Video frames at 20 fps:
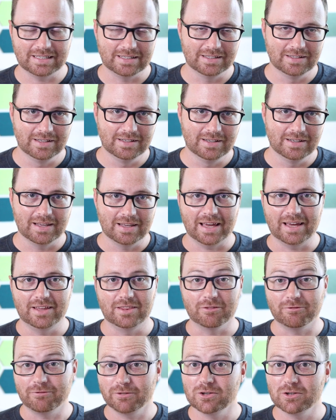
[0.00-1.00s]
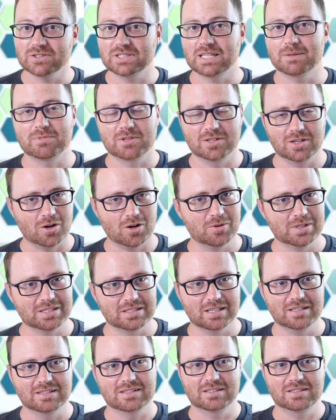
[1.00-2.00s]
it. And the first step that it
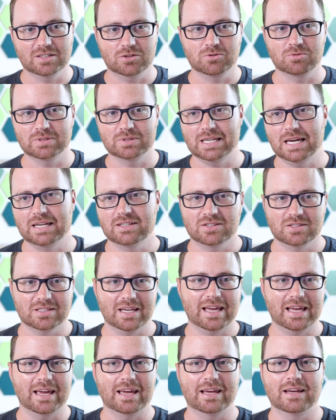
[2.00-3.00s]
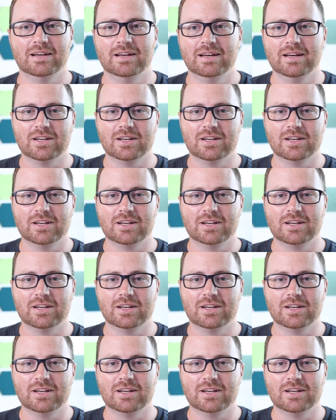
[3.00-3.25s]
always does is it creates a